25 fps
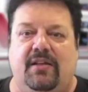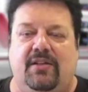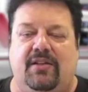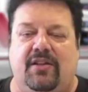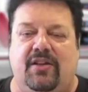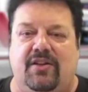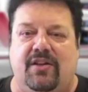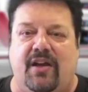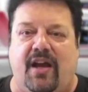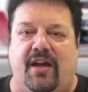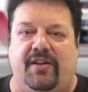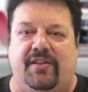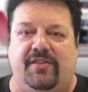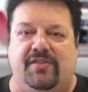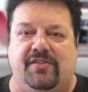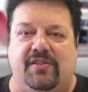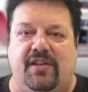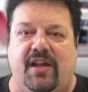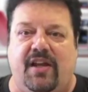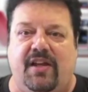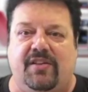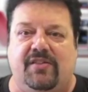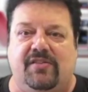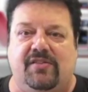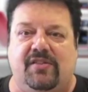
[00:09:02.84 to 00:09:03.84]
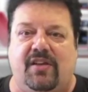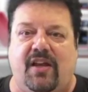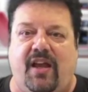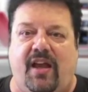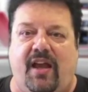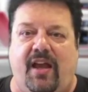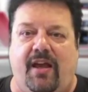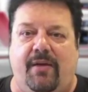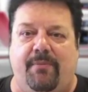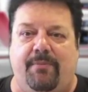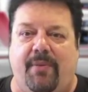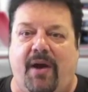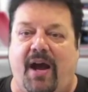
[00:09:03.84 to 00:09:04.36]
the United States
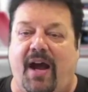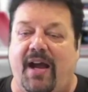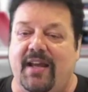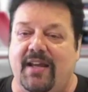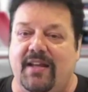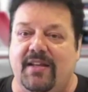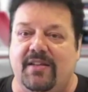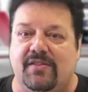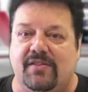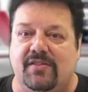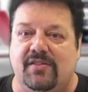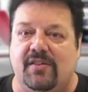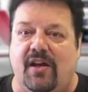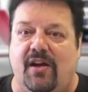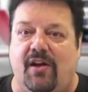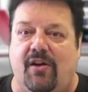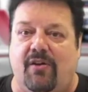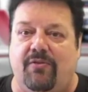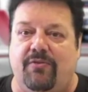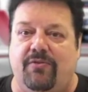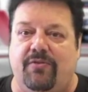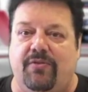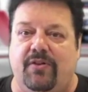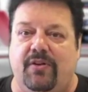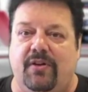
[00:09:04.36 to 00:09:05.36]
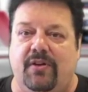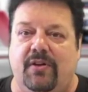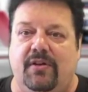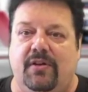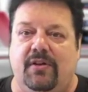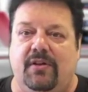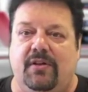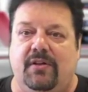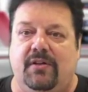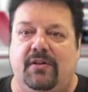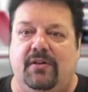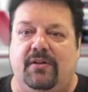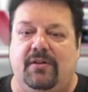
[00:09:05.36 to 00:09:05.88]
by itself
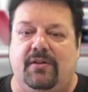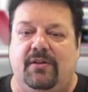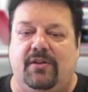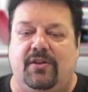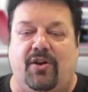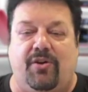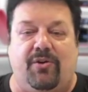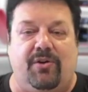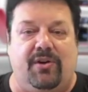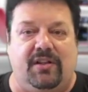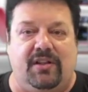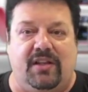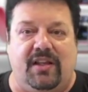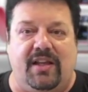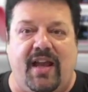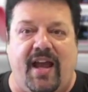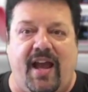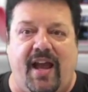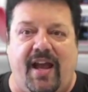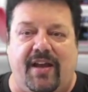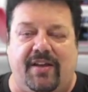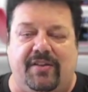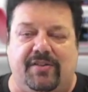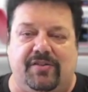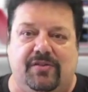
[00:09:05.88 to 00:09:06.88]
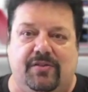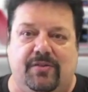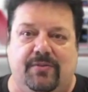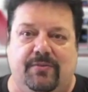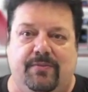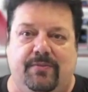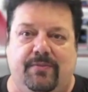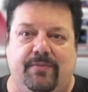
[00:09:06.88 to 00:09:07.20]
currently has.